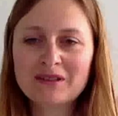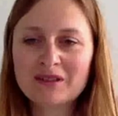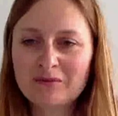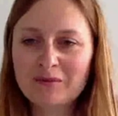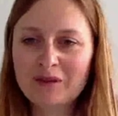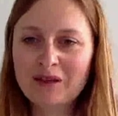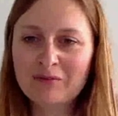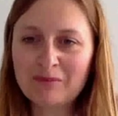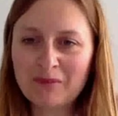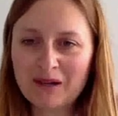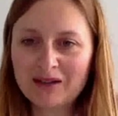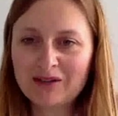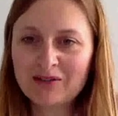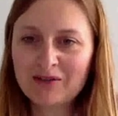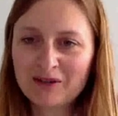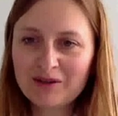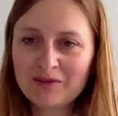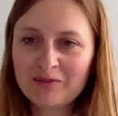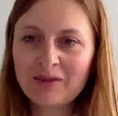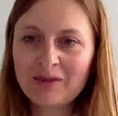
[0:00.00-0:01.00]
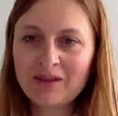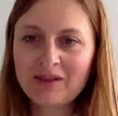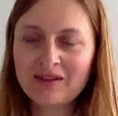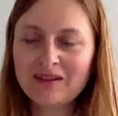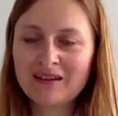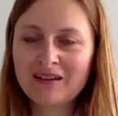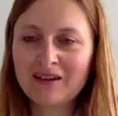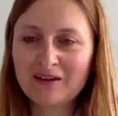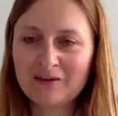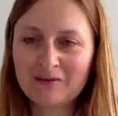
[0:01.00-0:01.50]
Kamila Markram,
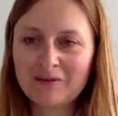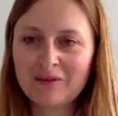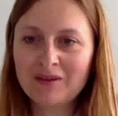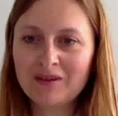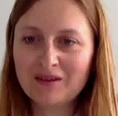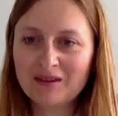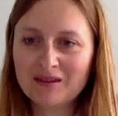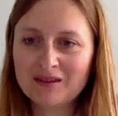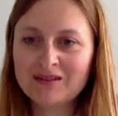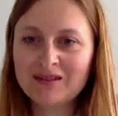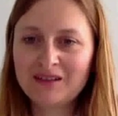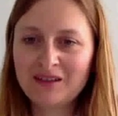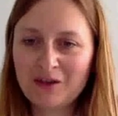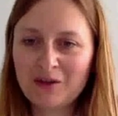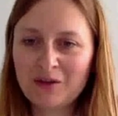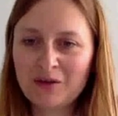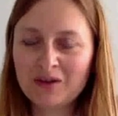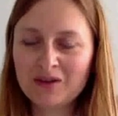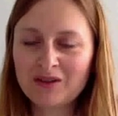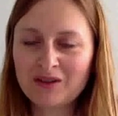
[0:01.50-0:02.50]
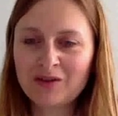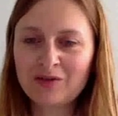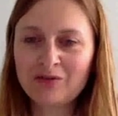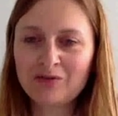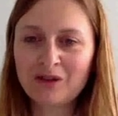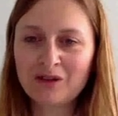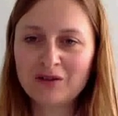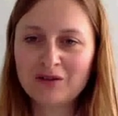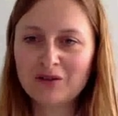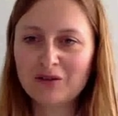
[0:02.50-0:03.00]
and I'm the CEO and
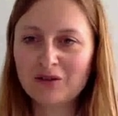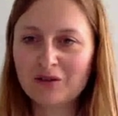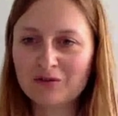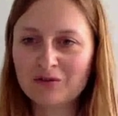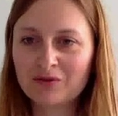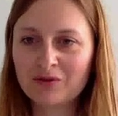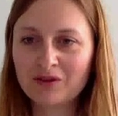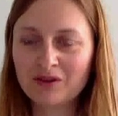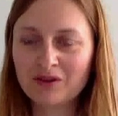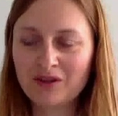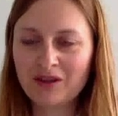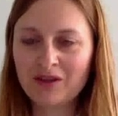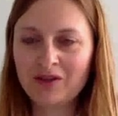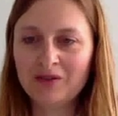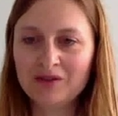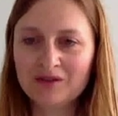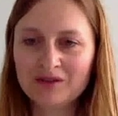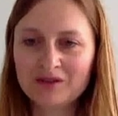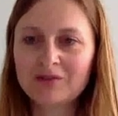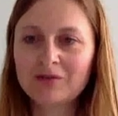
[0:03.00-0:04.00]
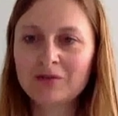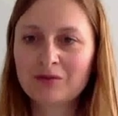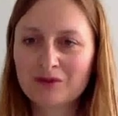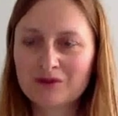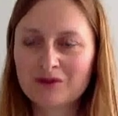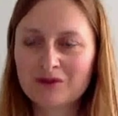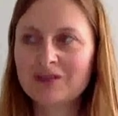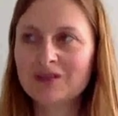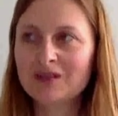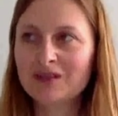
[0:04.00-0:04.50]
co-founder of Frontiers,
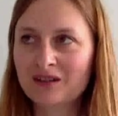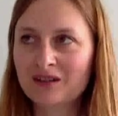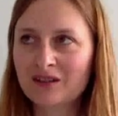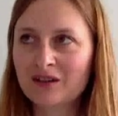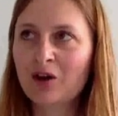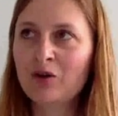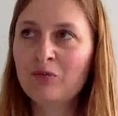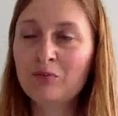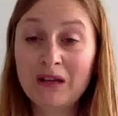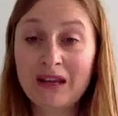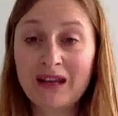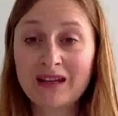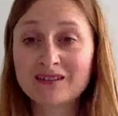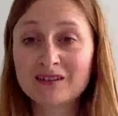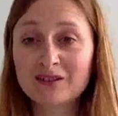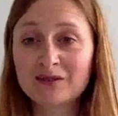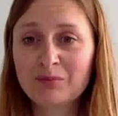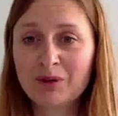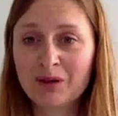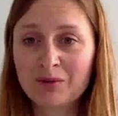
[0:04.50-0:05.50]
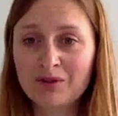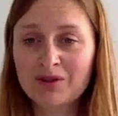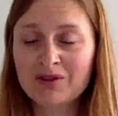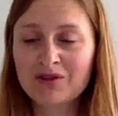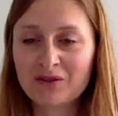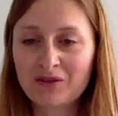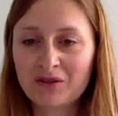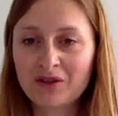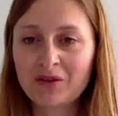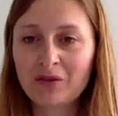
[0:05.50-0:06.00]
which is an open access
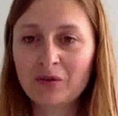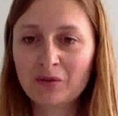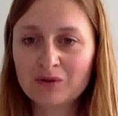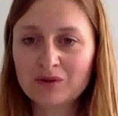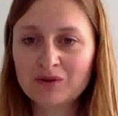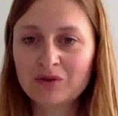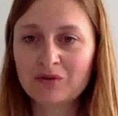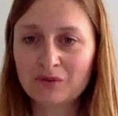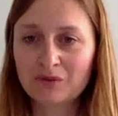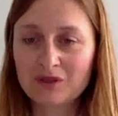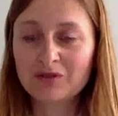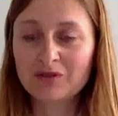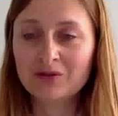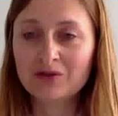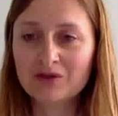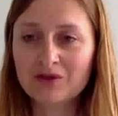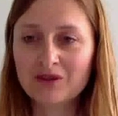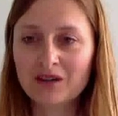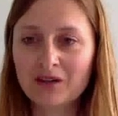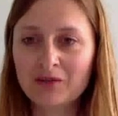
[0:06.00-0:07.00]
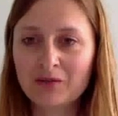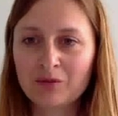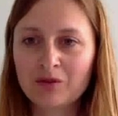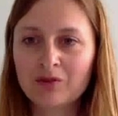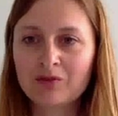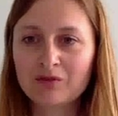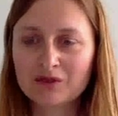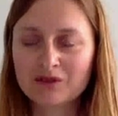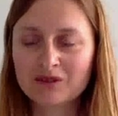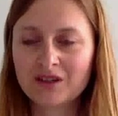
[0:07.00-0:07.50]
publisher and also a research
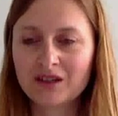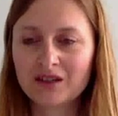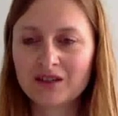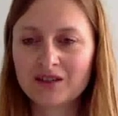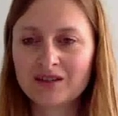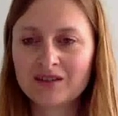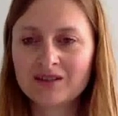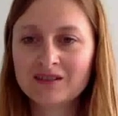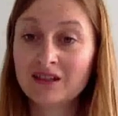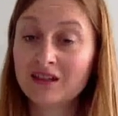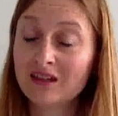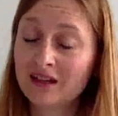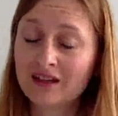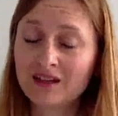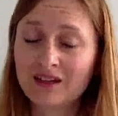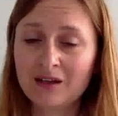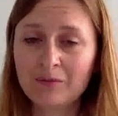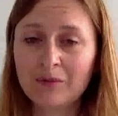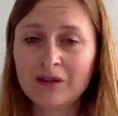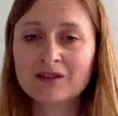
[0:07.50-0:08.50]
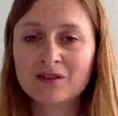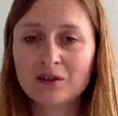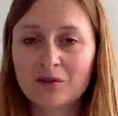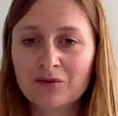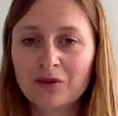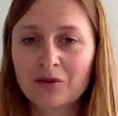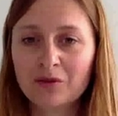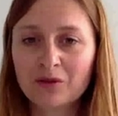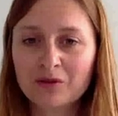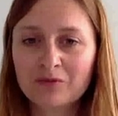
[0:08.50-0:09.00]
network for scientists and academics
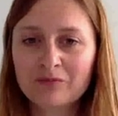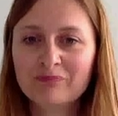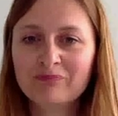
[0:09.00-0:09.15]
overall.